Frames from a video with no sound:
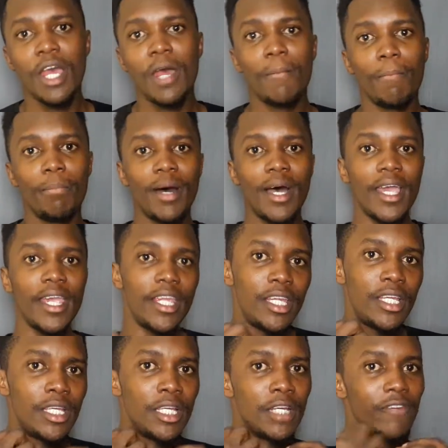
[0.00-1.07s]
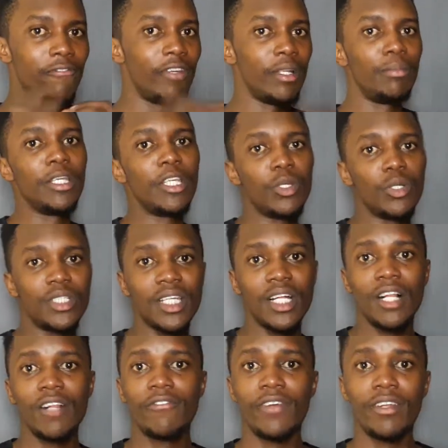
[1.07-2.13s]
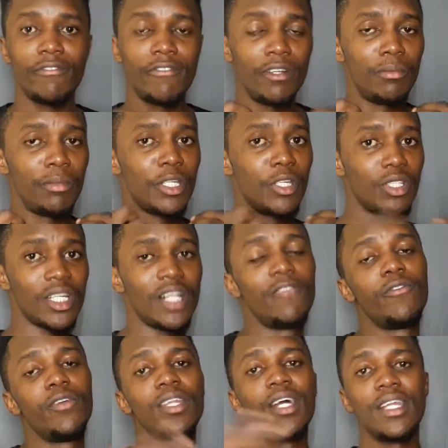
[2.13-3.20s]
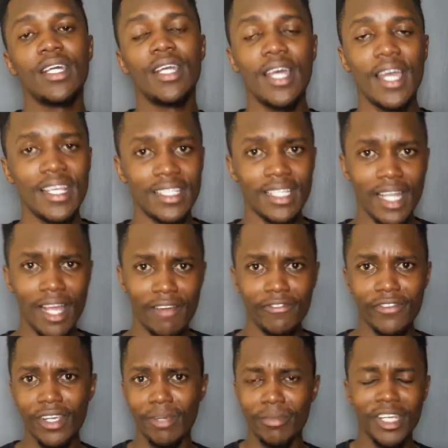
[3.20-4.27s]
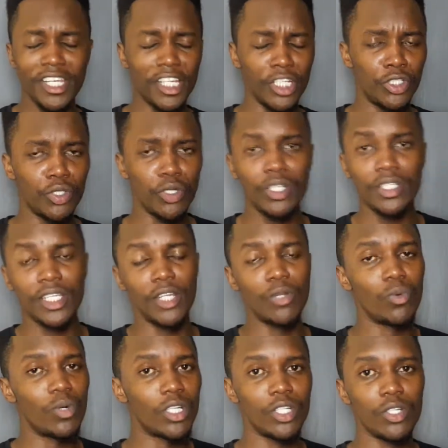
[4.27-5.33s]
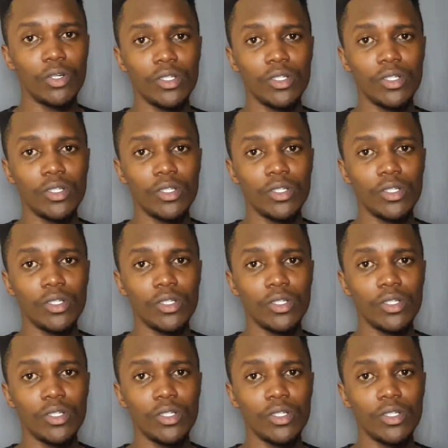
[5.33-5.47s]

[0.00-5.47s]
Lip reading: by filming yourself with other guys laughing, making jokes and whatnot.